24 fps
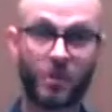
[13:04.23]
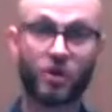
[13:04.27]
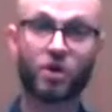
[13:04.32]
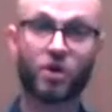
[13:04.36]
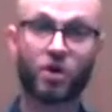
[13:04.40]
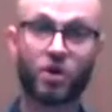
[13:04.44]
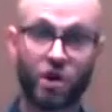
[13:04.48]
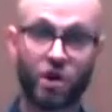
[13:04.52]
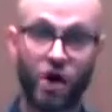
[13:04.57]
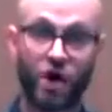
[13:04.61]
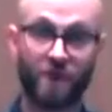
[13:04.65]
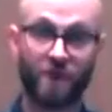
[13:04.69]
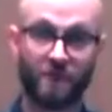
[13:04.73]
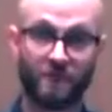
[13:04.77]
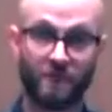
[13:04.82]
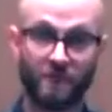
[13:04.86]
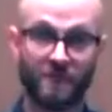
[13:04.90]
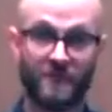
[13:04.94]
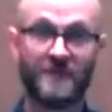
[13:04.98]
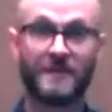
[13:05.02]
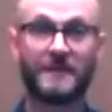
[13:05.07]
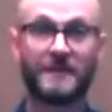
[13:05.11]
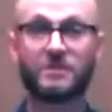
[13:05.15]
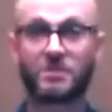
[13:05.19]
So,
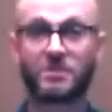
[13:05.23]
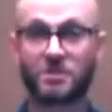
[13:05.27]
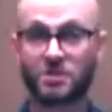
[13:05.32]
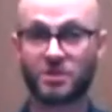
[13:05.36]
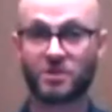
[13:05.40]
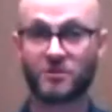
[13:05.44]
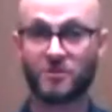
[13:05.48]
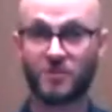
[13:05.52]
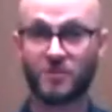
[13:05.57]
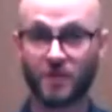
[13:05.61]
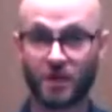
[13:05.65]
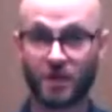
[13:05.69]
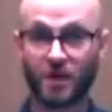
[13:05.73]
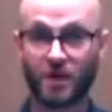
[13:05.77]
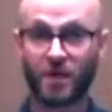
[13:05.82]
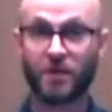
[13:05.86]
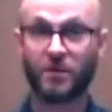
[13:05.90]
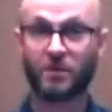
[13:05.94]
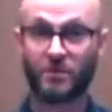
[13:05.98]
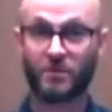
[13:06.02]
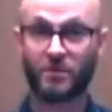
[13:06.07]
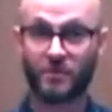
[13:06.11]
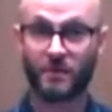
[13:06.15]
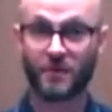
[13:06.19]
two,
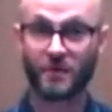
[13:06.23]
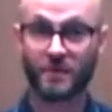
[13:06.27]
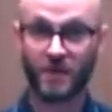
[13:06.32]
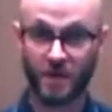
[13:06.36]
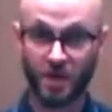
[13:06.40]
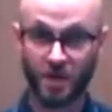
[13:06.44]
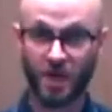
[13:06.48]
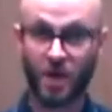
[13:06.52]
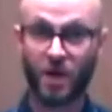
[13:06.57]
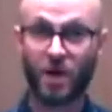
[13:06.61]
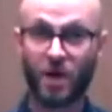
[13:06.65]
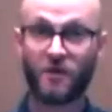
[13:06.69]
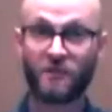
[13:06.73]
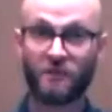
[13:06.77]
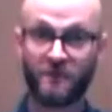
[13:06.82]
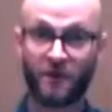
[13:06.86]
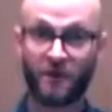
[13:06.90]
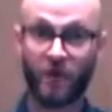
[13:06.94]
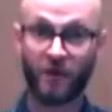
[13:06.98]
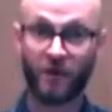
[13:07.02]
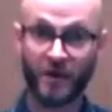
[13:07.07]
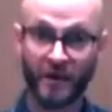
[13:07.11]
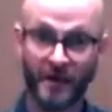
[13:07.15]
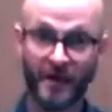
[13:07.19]
three,
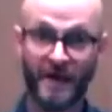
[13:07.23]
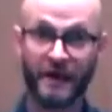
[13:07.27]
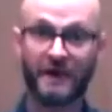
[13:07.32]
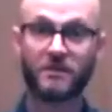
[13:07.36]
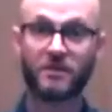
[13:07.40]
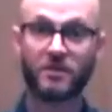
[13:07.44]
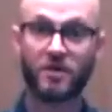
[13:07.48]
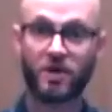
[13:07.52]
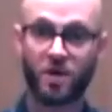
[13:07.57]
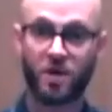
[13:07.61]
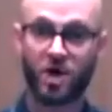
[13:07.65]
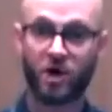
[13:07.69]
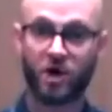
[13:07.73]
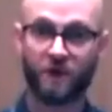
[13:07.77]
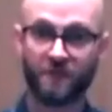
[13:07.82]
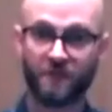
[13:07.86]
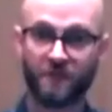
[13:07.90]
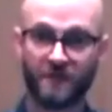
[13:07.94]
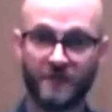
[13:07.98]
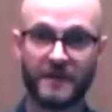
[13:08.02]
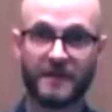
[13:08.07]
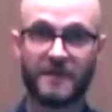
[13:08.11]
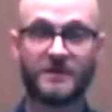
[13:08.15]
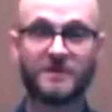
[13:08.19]
four, and again,
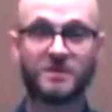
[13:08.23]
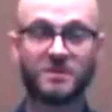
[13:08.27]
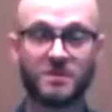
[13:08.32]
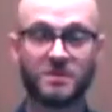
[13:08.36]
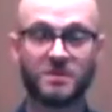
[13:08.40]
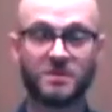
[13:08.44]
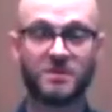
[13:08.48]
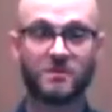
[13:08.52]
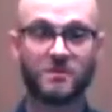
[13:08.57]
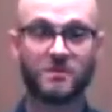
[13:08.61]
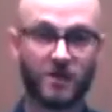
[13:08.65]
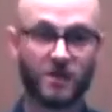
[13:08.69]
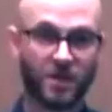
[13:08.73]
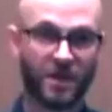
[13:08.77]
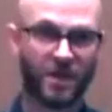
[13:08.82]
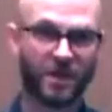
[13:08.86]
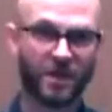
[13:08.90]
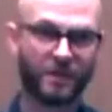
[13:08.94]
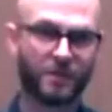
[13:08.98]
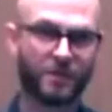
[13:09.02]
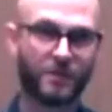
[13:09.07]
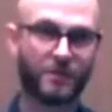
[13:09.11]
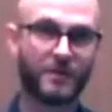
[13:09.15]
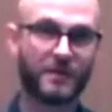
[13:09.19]
two,
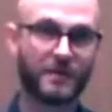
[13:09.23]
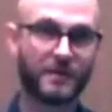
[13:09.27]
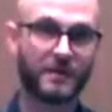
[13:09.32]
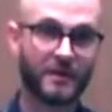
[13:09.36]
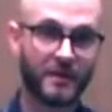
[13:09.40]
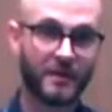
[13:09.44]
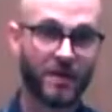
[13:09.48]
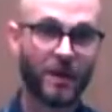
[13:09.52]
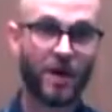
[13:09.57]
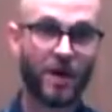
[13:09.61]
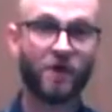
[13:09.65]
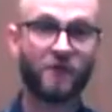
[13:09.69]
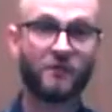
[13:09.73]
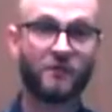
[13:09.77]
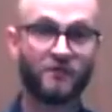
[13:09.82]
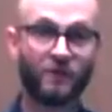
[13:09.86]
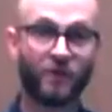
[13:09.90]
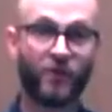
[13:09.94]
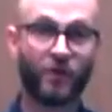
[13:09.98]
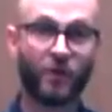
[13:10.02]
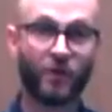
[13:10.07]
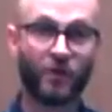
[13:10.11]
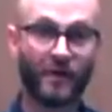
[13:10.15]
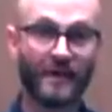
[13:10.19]
three,
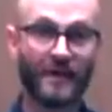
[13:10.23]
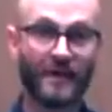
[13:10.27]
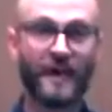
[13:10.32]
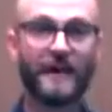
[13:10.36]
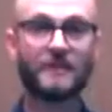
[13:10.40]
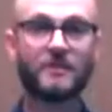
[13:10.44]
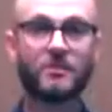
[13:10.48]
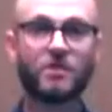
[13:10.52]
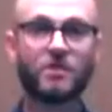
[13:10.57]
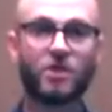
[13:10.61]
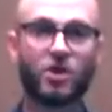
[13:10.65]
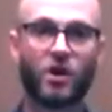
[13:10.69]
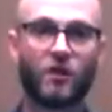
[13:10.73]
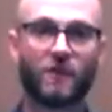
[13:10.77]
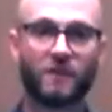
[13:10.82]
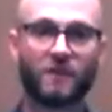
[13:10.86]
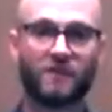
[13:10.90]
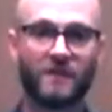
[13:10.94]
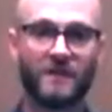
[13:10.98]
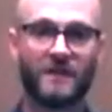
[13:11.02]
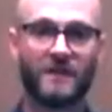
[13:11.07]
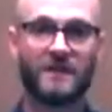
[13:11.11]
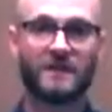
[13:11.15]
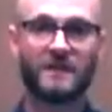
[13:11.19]
four, and again,
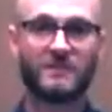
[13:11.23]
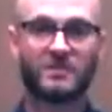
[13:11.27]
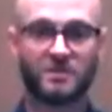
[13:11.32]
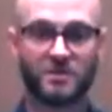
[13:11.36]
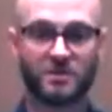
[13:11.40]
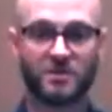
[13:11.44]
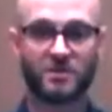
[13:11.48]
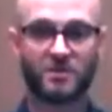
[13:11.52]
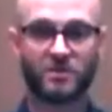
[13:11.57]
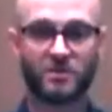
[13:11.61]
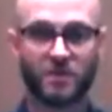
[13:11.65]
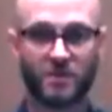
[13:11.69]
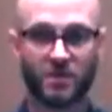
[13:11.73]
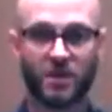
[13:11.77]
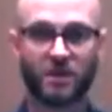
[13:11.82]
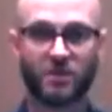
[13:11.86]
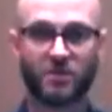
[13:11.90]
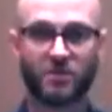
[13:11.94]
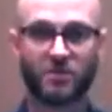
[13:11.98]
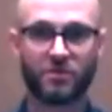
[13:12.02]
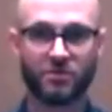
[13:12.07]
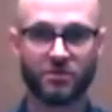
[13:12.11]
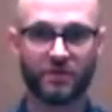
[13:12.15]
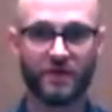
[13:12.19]
two,
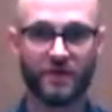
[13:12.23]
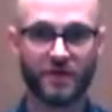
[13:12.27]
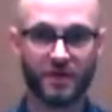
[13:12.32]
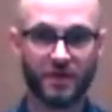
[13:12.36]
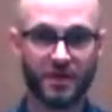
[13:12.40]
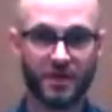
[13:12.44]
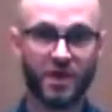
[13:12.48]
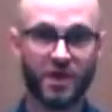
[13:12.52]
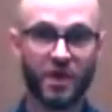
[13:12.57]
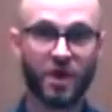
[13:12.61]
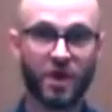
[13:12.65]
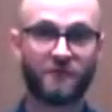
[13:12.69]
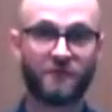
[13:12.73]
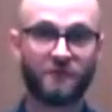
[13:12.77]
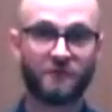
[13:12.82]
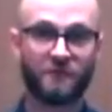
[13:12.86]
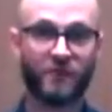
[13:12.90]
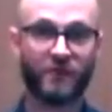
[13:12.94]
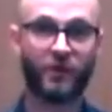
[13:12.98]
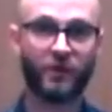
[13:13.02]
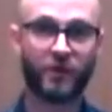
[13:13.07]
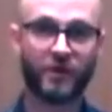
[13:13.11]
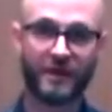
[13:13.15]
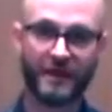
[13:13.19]
three,
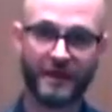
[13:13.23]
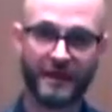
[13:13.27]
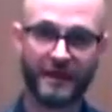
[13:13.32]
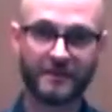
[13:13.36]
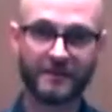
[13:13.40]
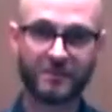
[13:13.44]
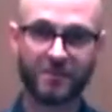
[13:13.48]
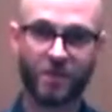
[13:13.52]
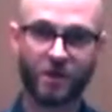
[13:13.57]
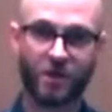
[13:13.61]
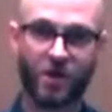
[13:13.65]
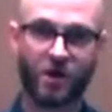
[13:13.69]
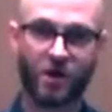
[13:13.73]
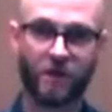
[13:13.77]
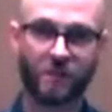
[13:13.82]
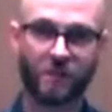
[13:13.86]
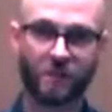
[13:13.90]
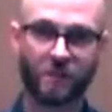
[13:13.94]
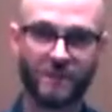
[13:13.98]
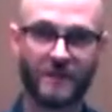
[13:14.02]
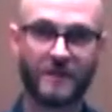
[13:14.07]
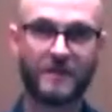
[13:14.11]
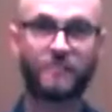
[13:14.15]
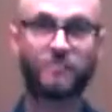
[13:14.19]
four, and again.
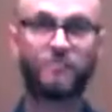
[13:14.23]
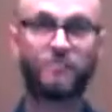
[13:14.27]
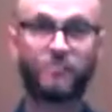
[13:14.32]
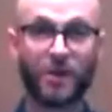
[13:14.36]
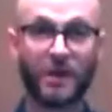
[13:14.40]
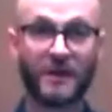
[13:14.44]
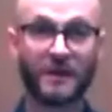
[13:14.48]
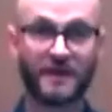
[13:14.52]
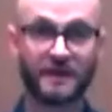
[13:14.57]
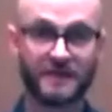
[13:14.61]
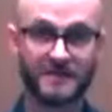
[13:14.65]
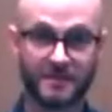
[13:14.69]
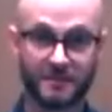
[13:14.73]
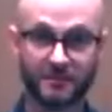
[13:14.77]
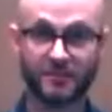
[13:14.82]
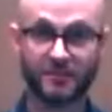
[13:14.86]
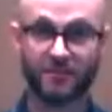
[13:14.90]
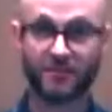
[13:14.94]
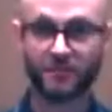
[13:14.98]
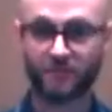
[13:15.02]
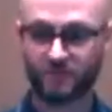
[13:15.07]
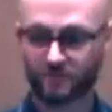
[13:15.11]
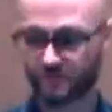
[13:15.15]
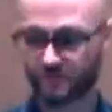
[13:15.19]
Brilliant.